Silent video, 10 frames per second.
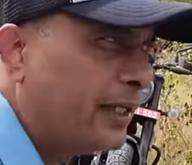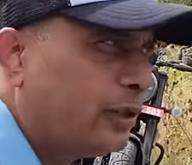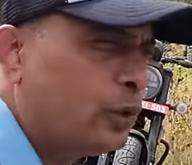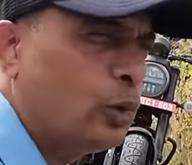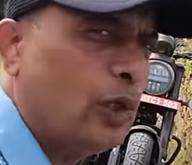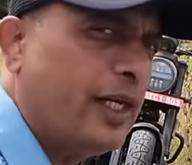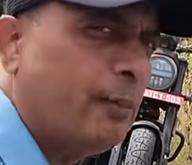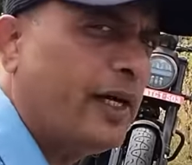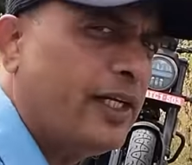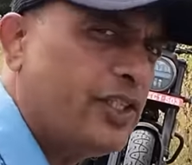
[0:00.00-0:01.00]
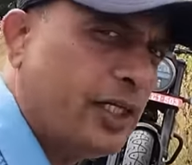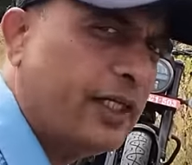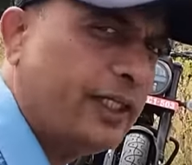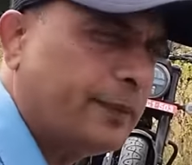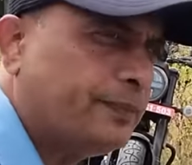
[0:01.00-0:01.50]
tool in my
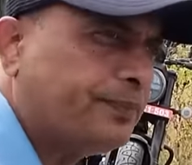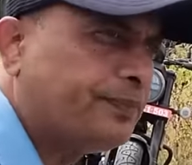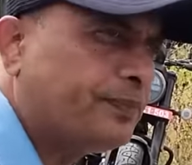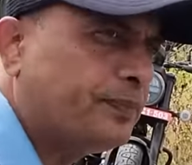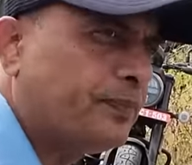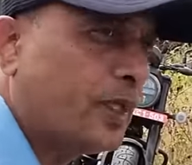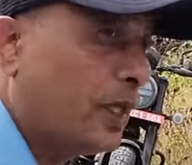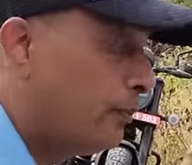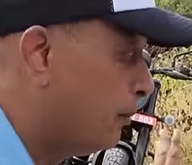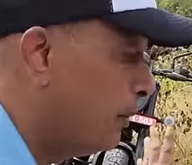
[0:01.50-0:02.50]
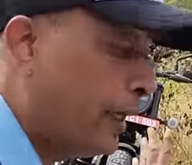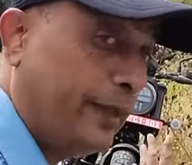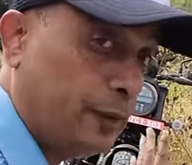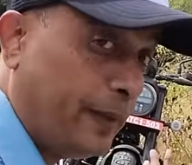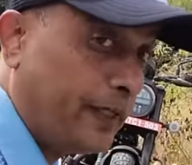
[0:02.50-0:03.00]
journey. I
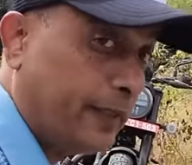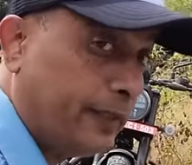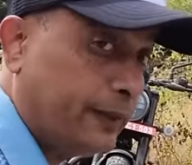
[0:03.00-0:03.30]
respect it.